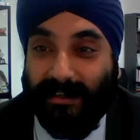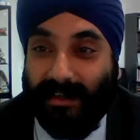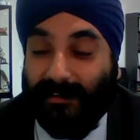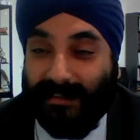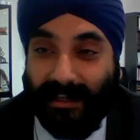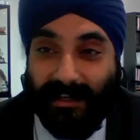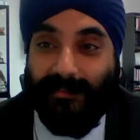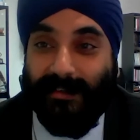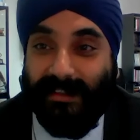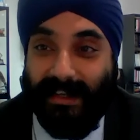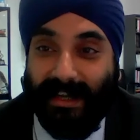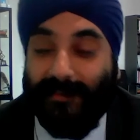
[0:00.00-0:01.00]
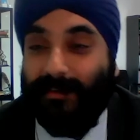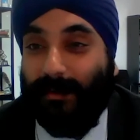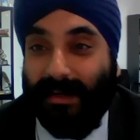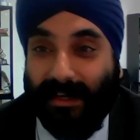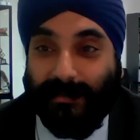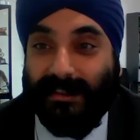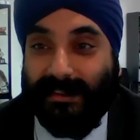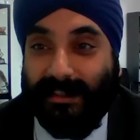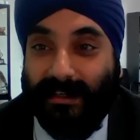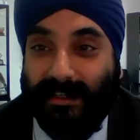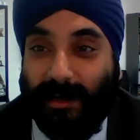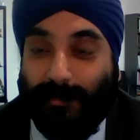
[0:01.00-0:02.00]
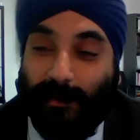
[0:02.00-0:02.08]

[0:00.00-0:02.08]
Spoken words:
I've done everything. Everyone else has turned up.